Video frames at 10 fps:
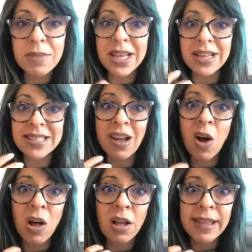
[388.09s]
because
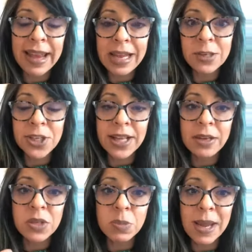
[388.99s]
all that energy
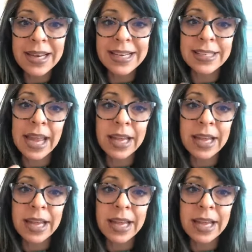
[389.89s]
that you're spending is